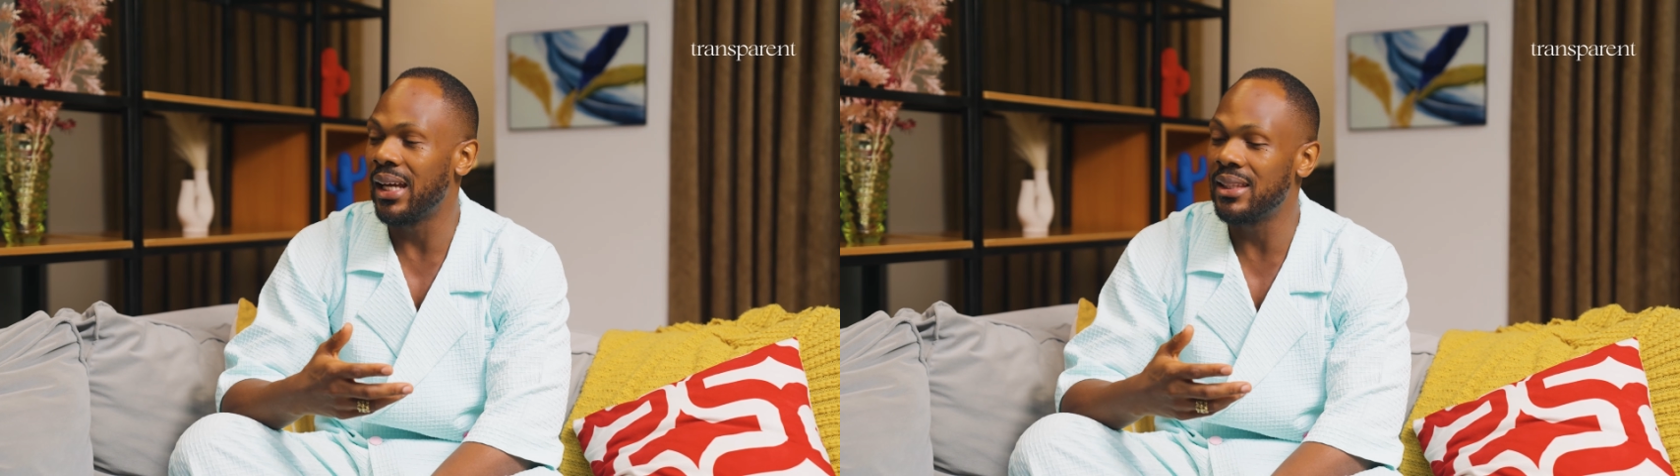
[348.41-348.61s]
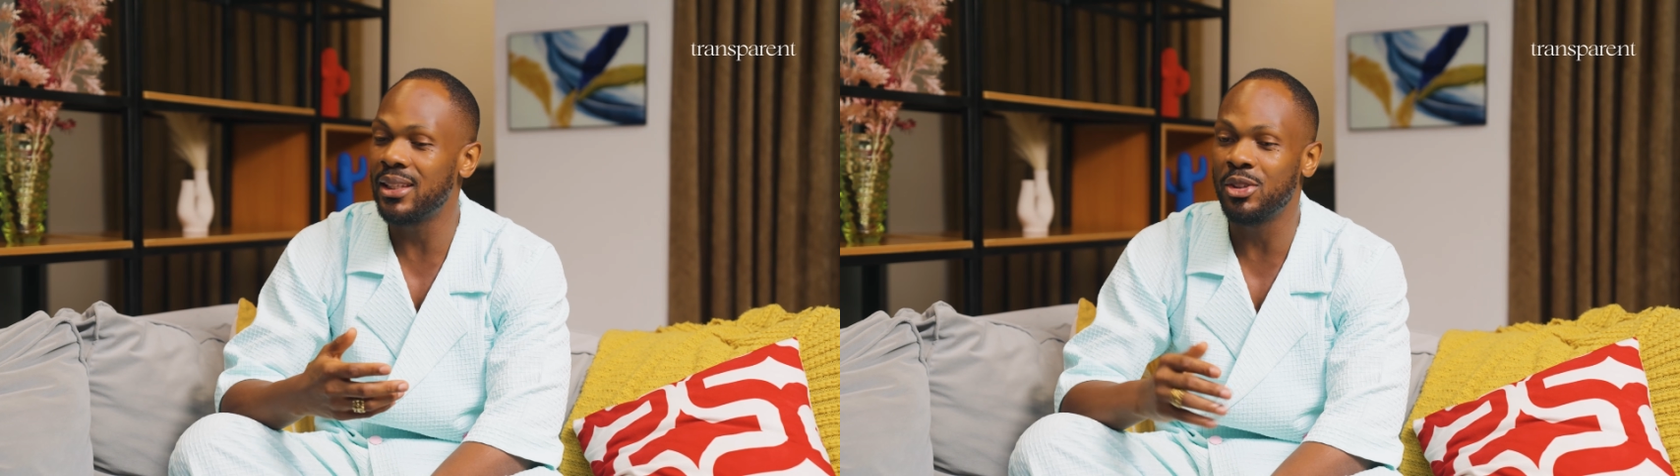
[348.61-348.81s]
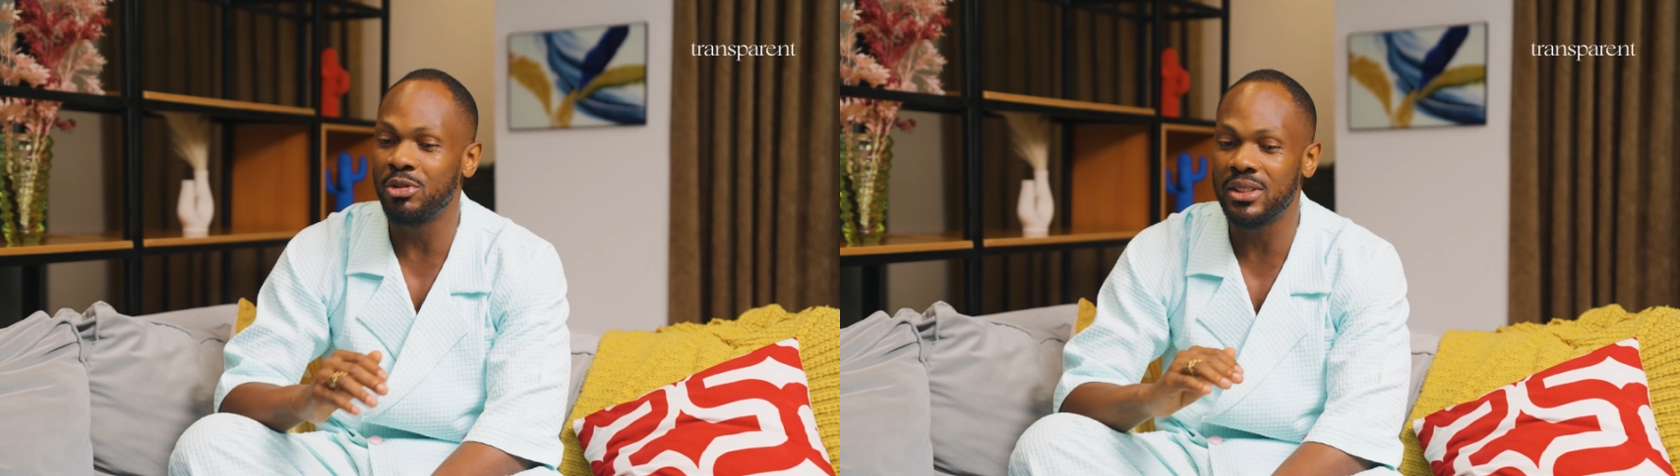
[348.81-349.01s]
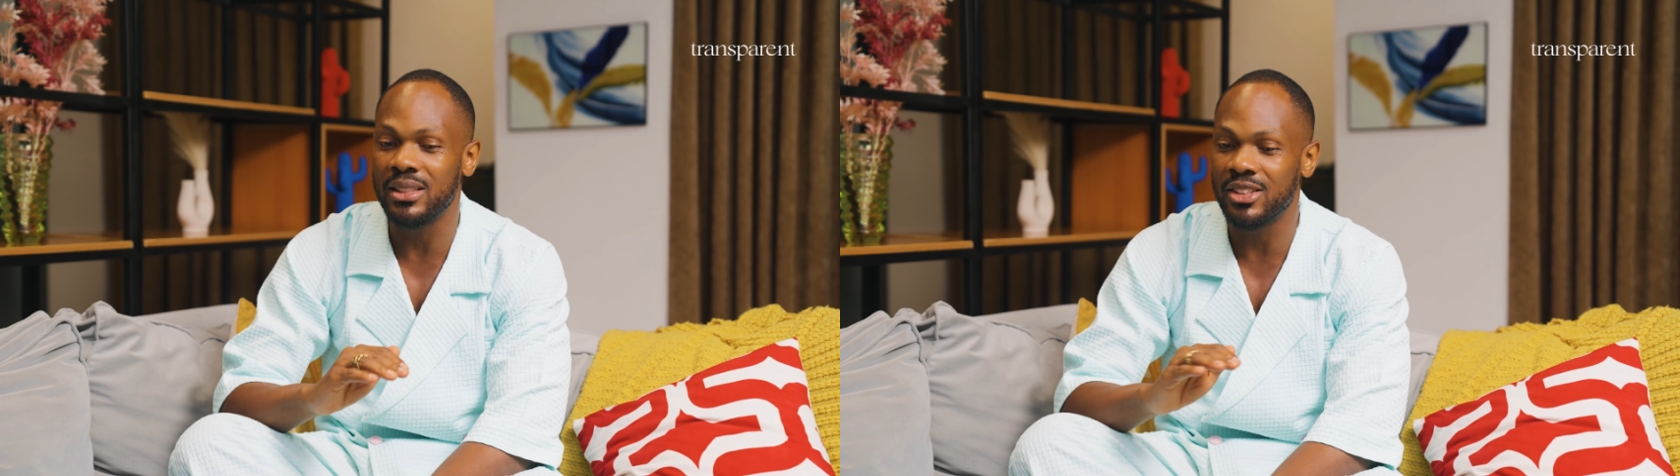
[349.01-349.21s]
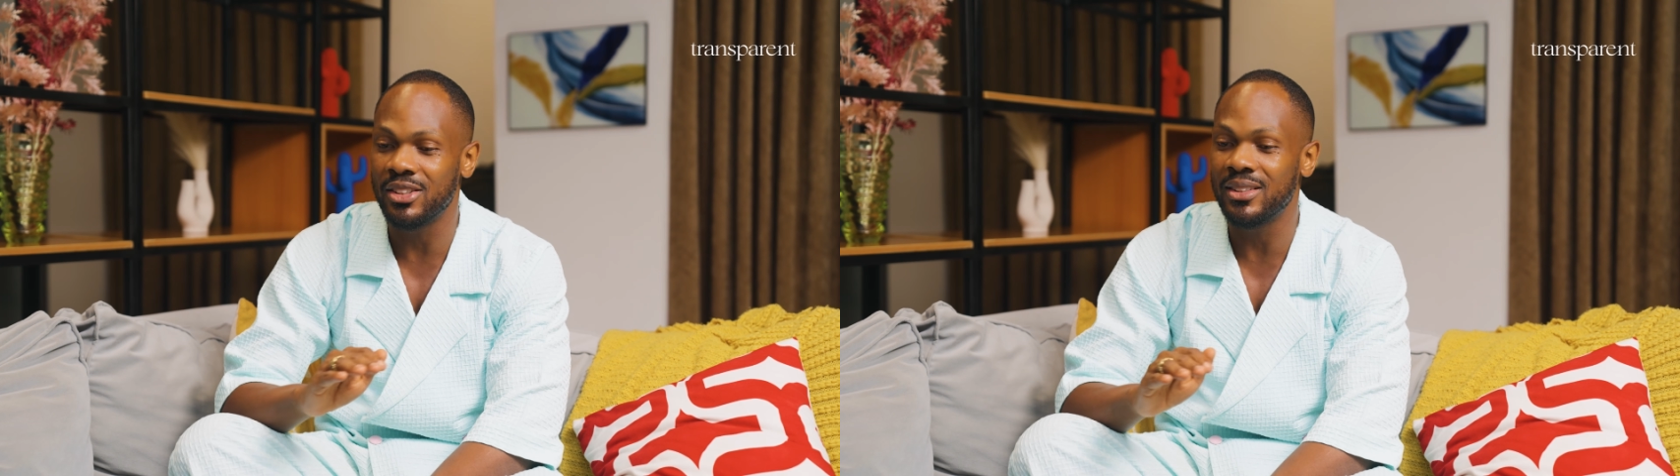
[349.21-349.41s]
I think you reach a
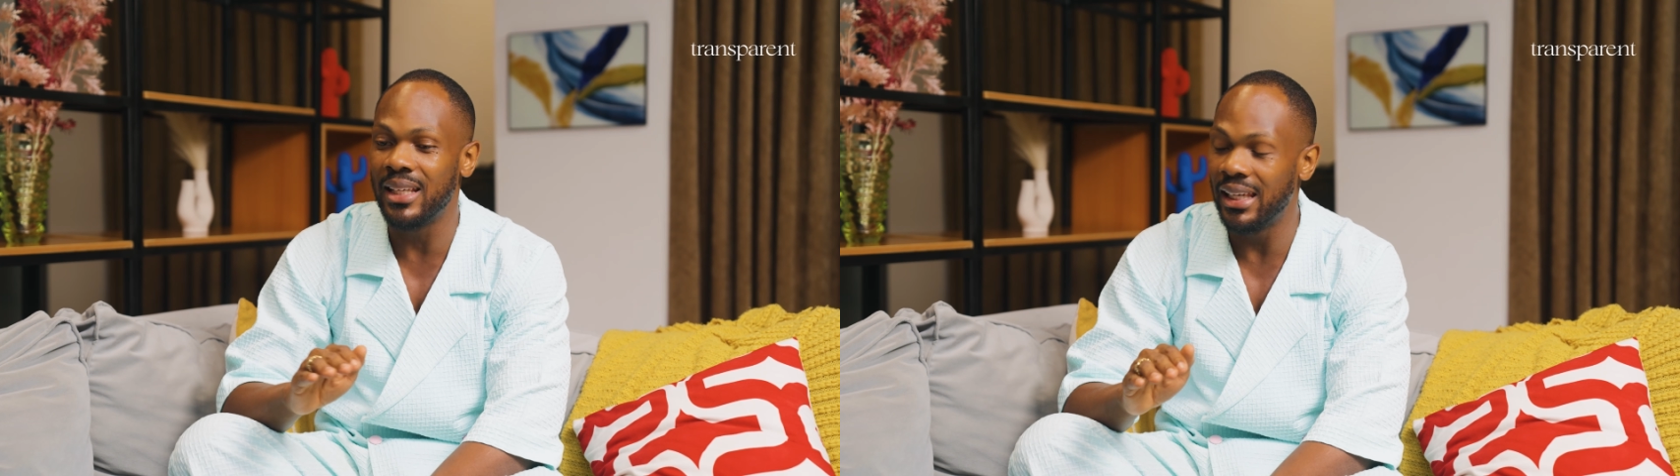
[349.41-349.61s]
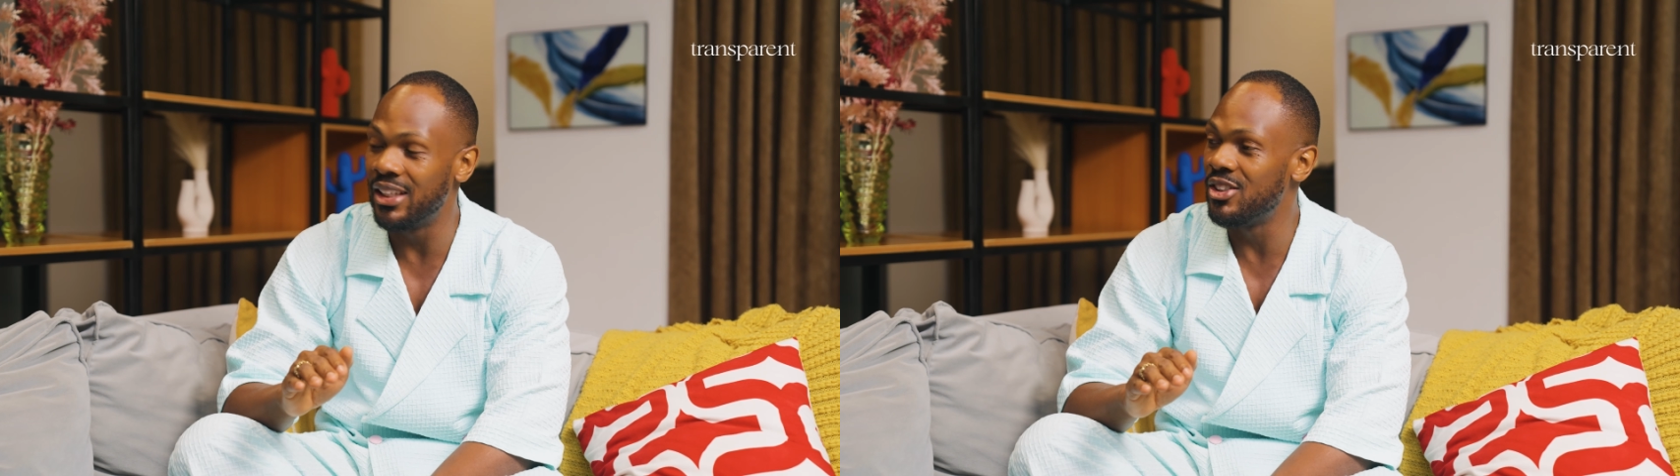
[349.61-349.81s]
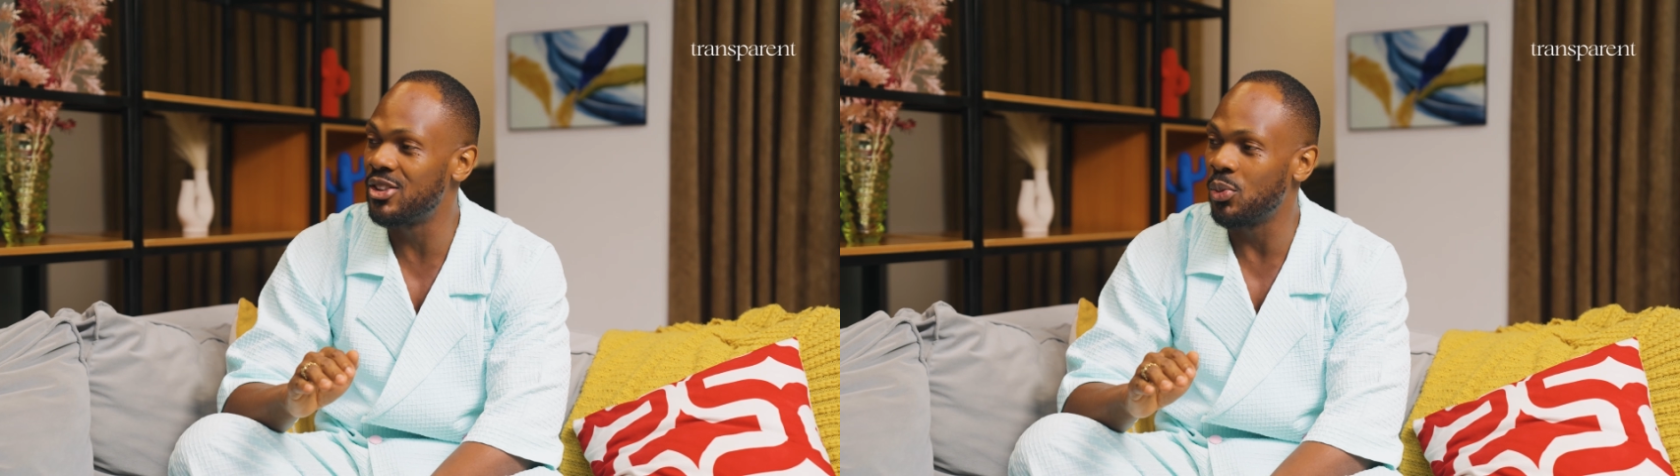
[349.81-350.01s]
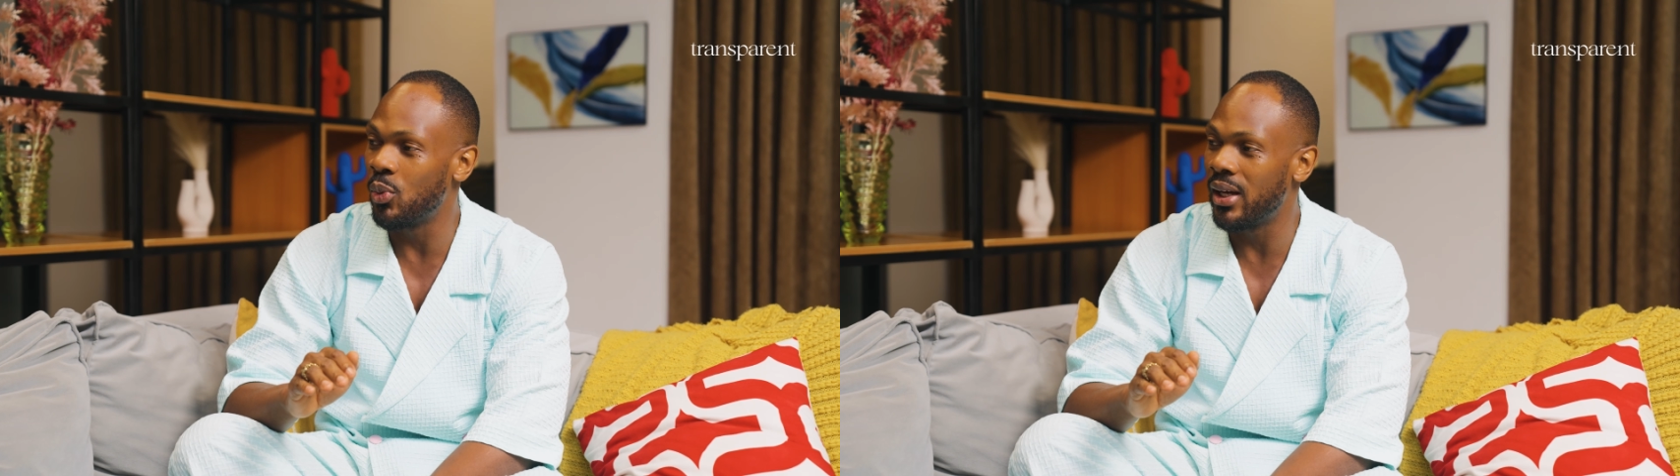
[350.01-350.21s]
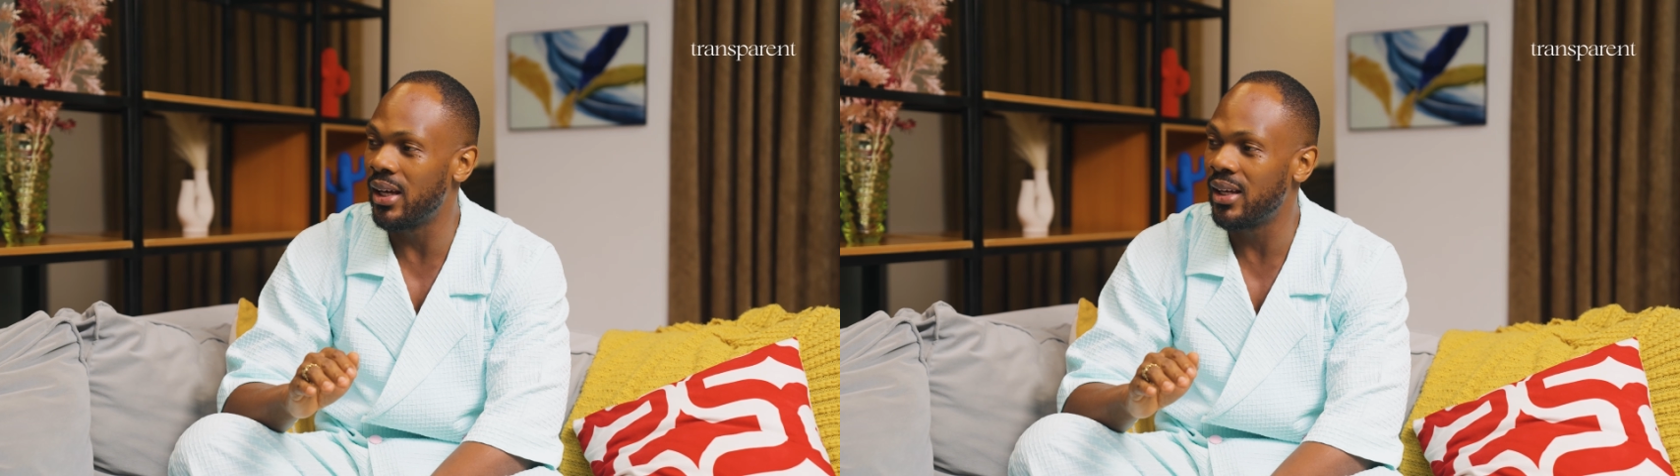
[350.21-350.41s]
certain age
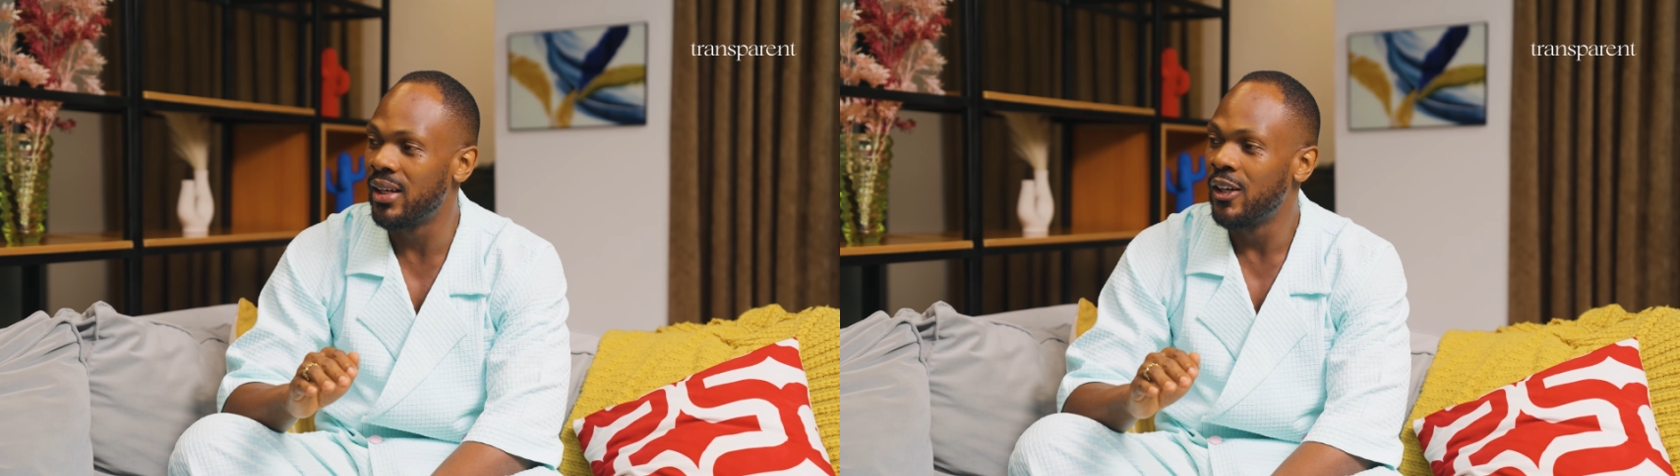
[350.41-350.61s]
where